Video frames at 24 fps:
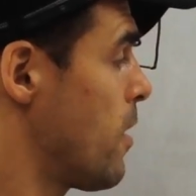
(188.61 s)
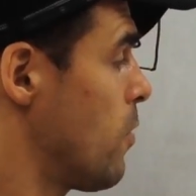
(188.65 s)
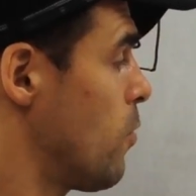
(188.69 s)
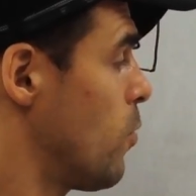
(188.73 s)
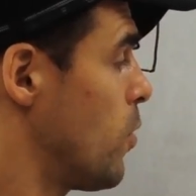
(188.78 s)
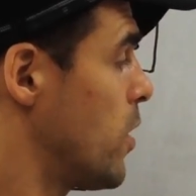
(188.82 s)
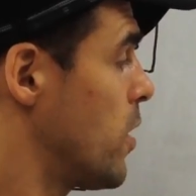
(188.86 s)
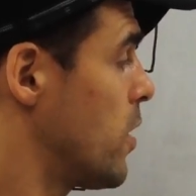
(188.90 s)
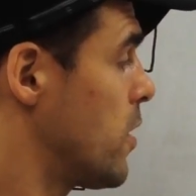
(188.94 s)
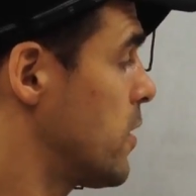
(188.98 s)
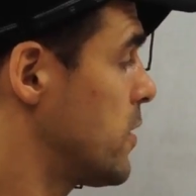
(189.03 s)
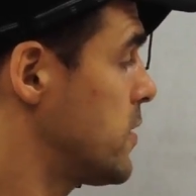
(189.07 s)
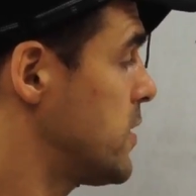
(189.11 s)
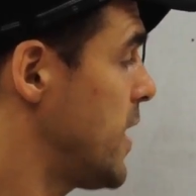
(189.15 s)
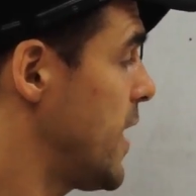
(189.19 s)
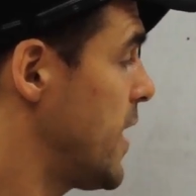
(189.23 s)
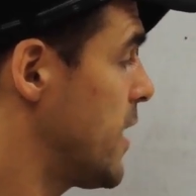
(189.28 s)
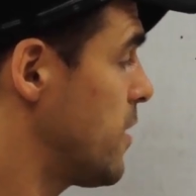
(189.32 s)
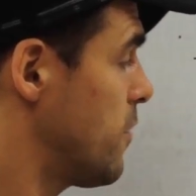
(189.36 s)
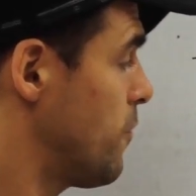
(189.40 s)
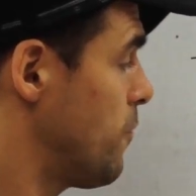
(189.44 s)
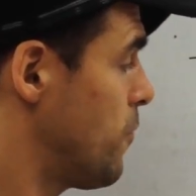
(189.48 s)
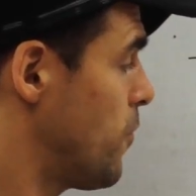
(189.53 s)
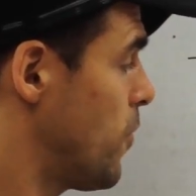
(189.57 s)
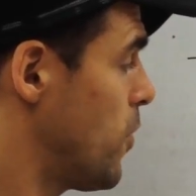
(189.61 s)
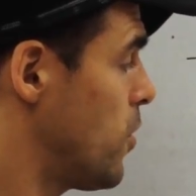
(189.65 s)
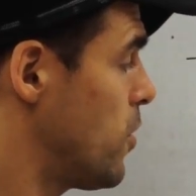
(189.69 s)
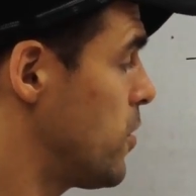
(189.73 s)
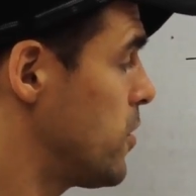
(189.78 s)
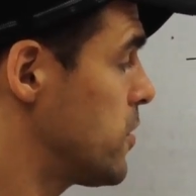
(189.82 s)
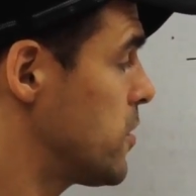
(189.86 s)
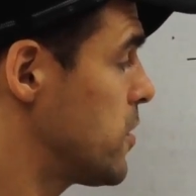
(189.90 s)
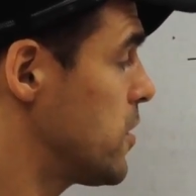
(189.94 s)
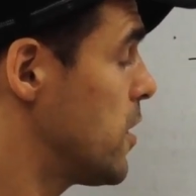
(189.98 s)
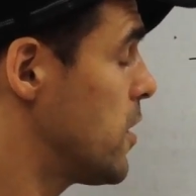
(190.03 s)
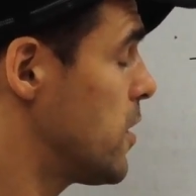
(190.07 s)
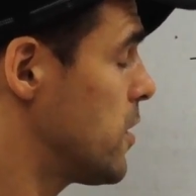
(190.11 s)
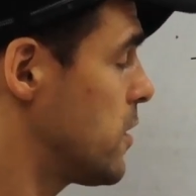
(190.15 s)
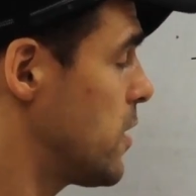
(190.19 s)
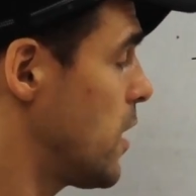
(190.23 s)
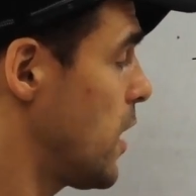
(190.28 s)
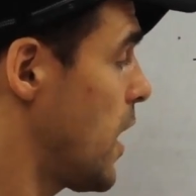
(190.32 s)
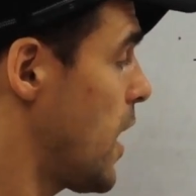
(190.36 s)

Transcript: we're going to take the